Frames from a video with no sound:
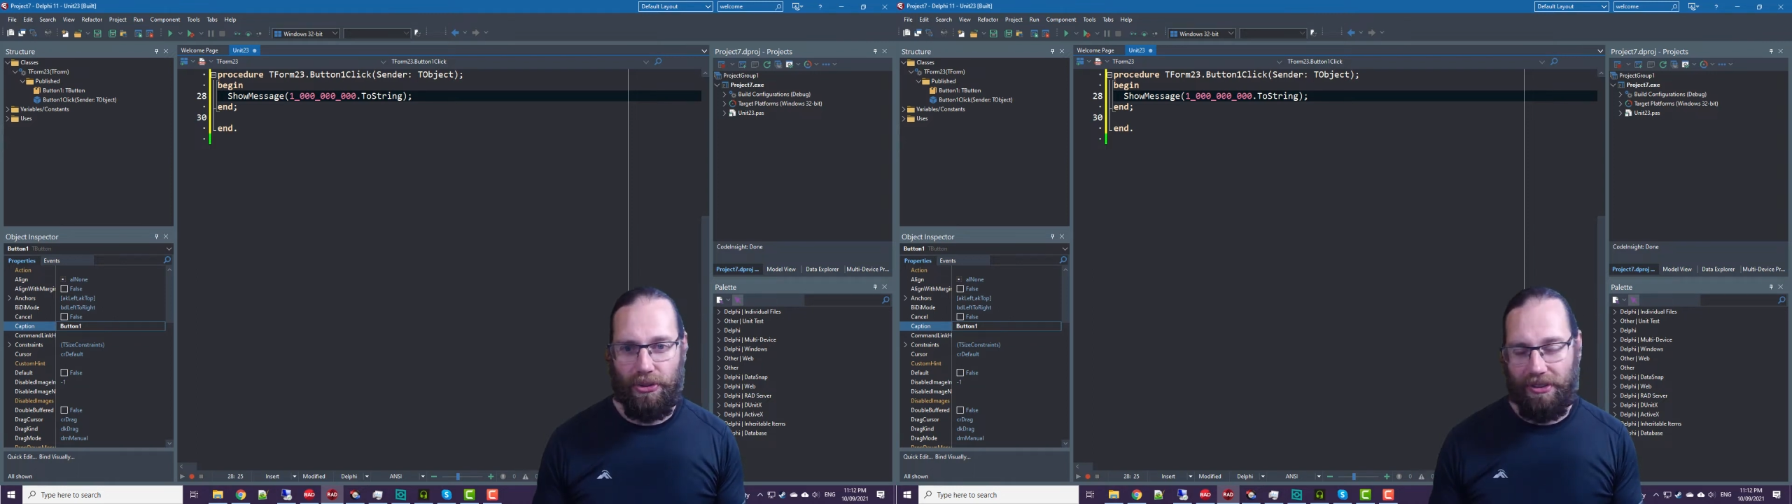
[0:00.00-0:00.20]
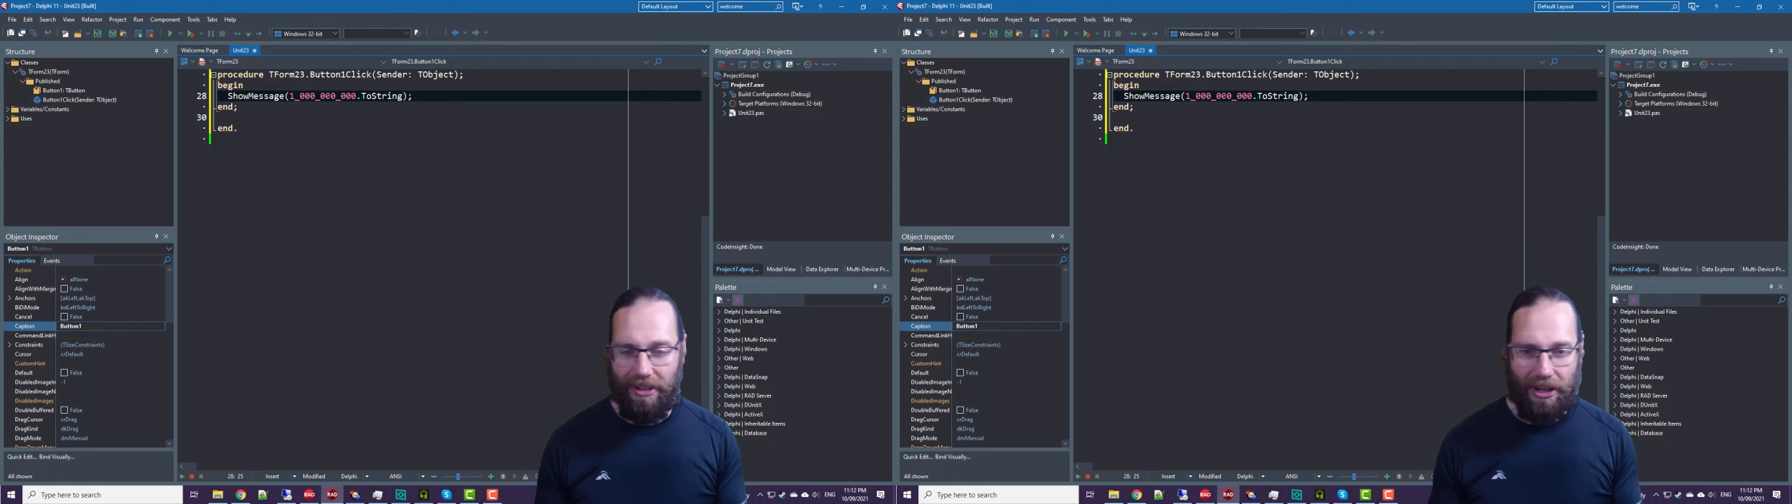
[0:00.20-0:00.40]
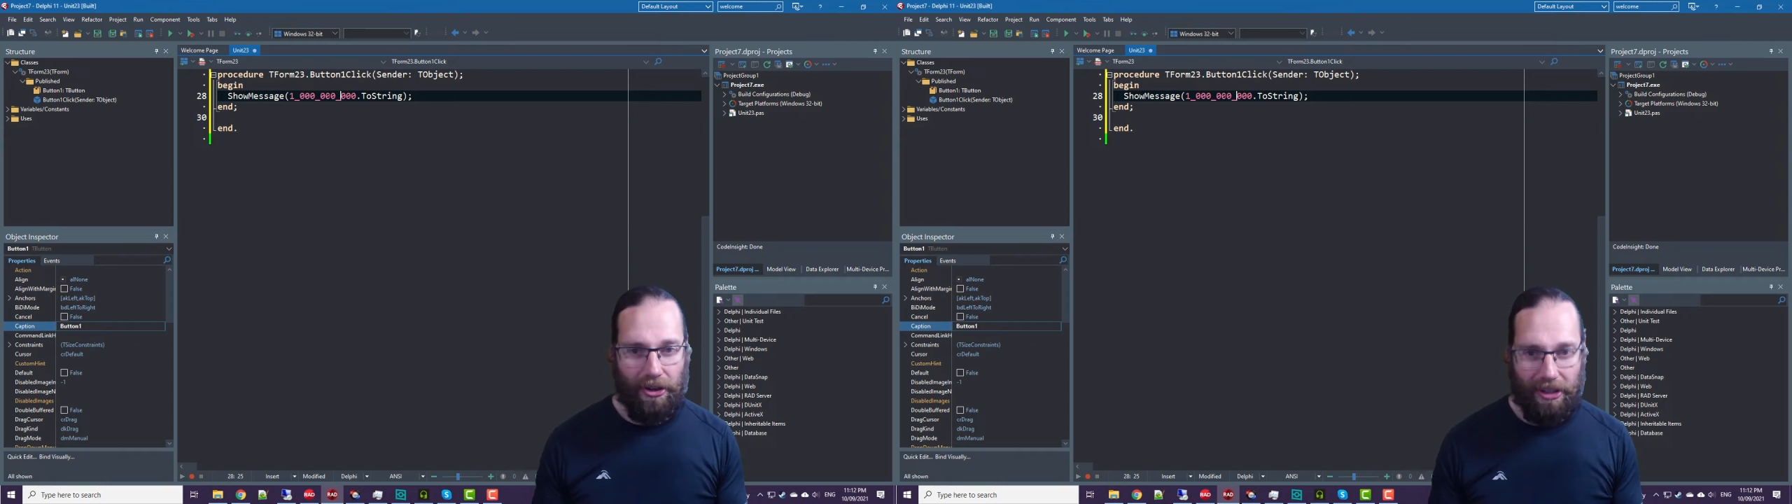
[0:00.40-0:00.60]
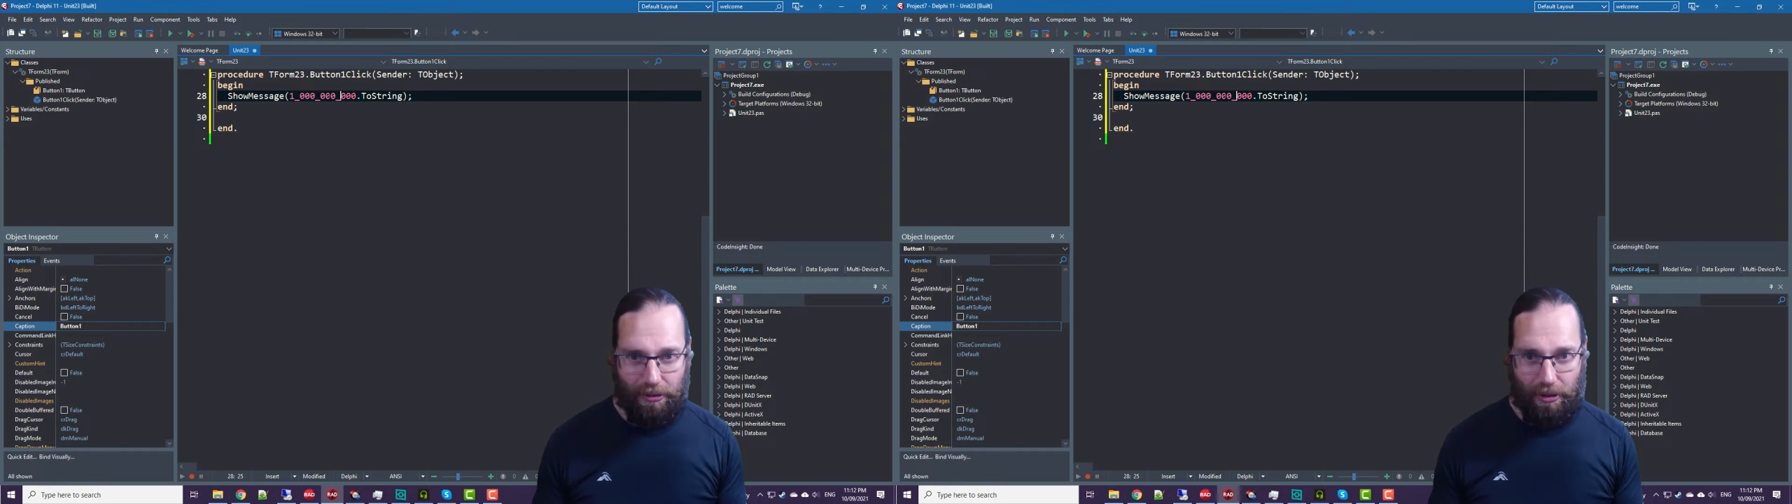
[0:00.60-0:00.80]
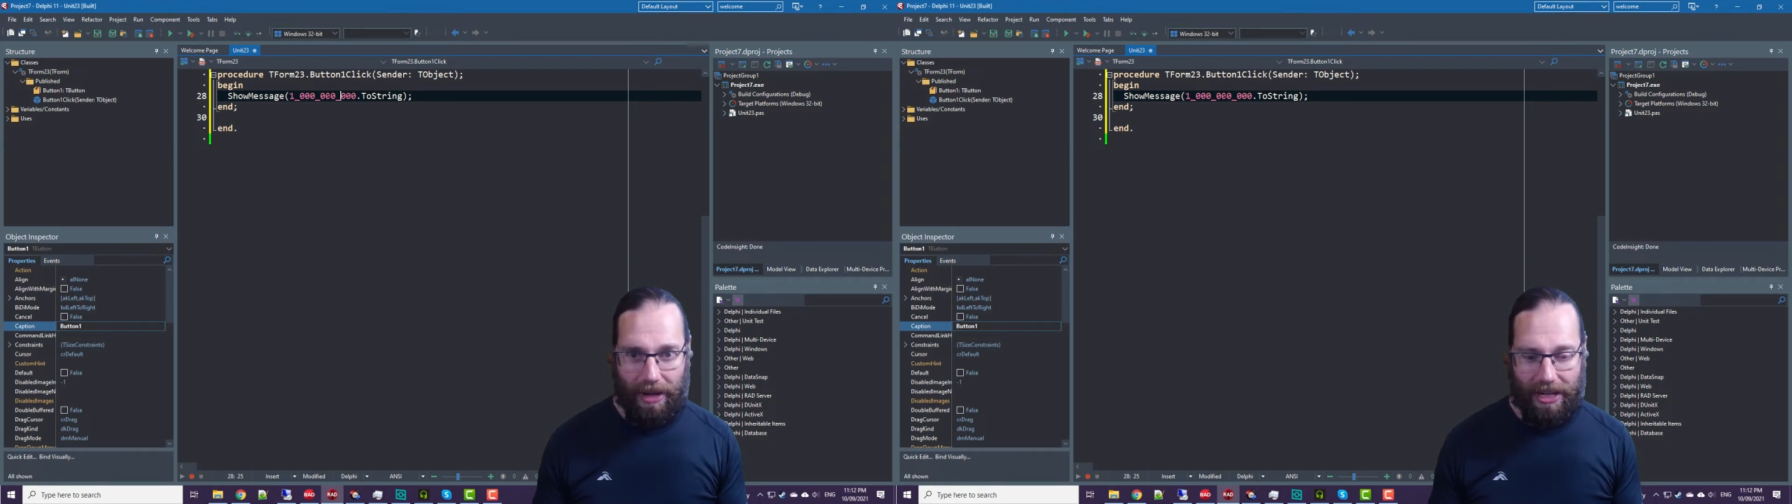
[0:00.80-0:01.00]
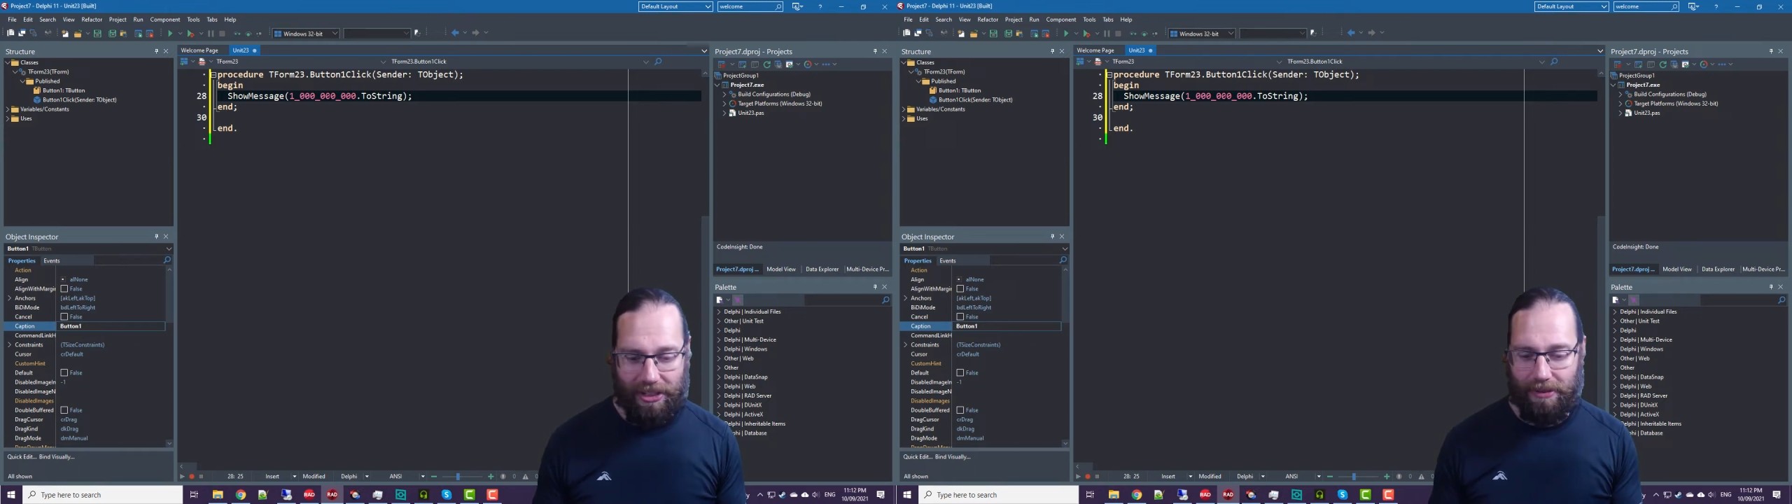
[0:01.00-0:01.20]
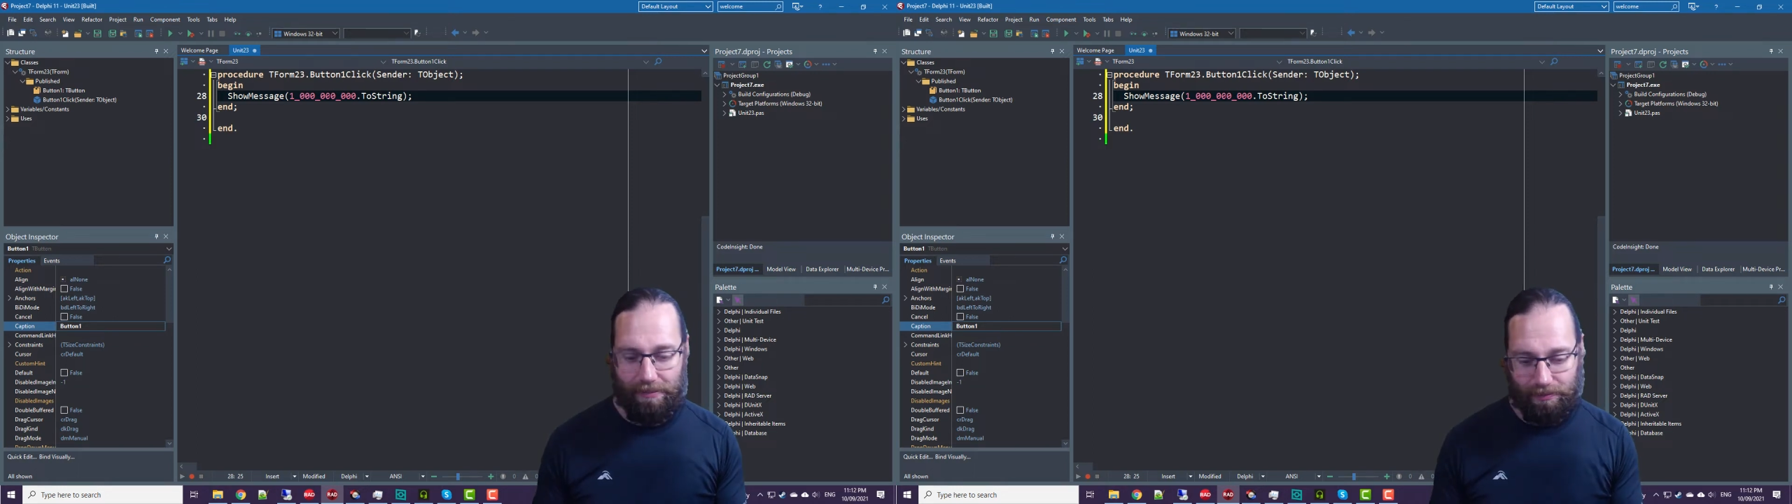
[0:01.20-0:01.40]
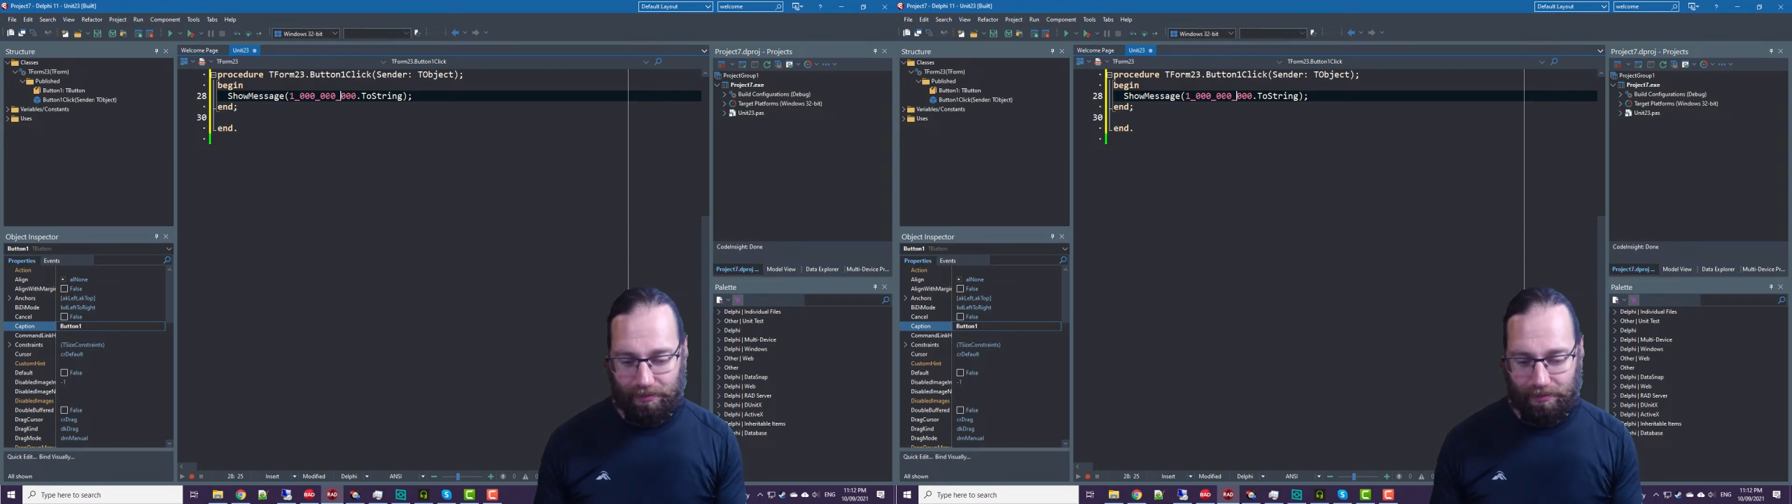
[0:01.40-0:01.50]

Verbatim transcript: in, in different places.